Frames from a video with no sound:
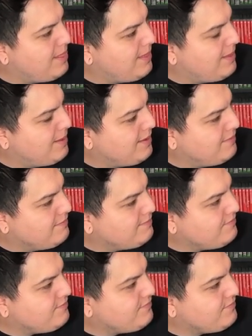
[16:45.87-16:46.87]

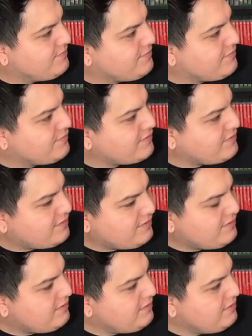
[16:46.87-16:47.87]

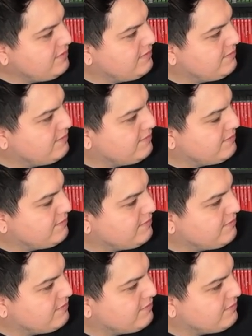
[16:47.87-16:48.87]

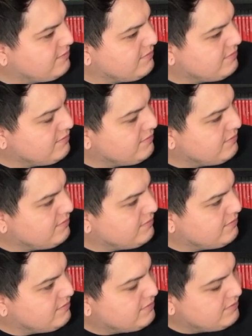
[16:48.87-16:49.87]

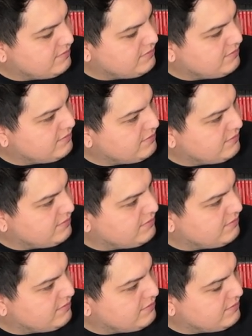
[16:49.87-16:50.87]

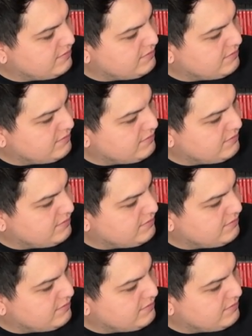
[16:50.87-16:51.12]
This person isn't speaking.